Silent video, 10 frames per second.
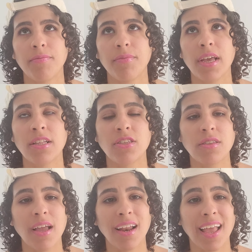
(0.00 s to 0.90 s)

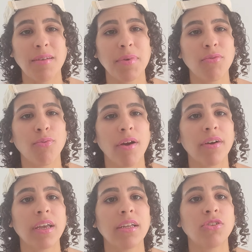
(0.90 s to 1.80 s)
it can be
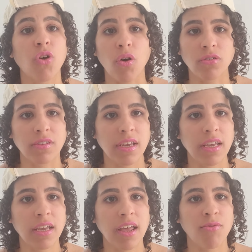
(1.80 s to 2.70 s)
very
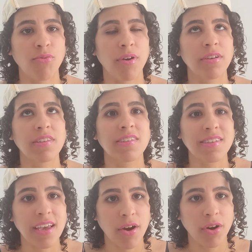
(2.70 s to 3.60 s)
daunting and very
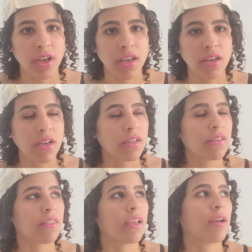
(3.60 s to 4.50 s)
scary
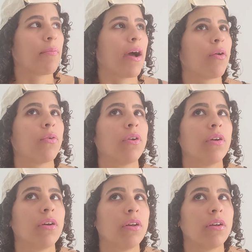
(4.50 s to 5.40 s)
to think about
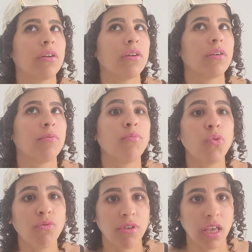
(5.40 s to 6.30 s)

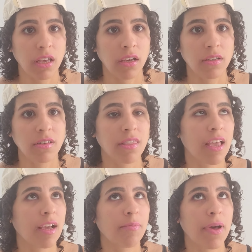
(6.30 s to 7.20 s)
moving, to
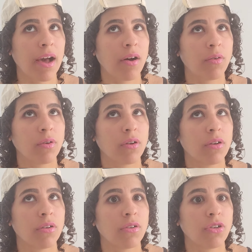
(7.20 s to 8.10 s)
think about
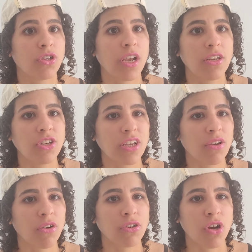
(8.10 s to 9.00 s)
changing
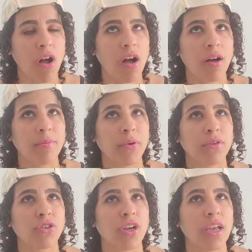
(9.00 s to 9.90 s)
your job or
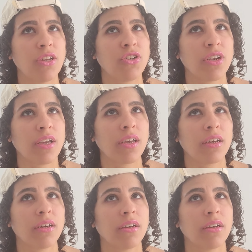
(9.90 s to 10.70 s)
changing